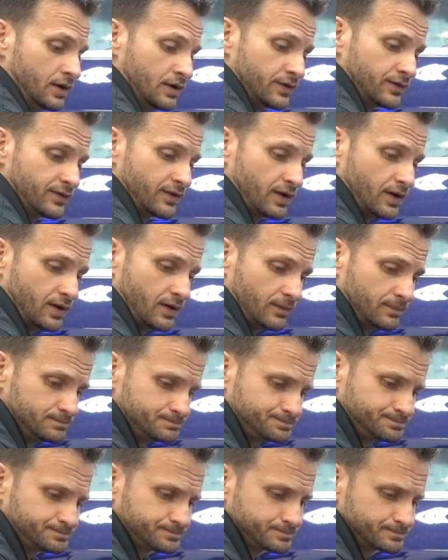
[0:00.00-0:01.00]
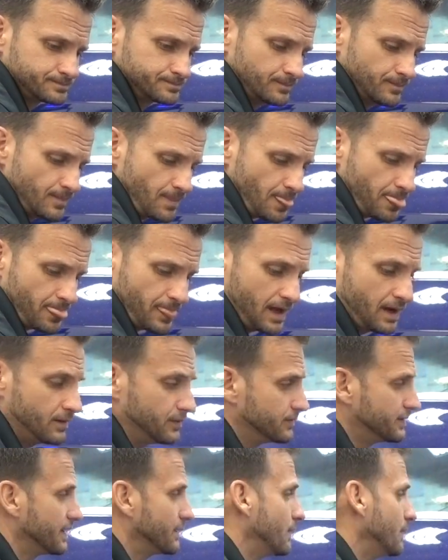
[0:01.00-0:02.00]
So I'm going
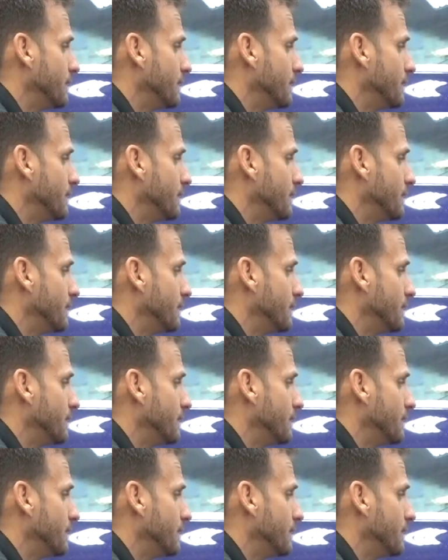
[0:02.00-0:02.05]
to take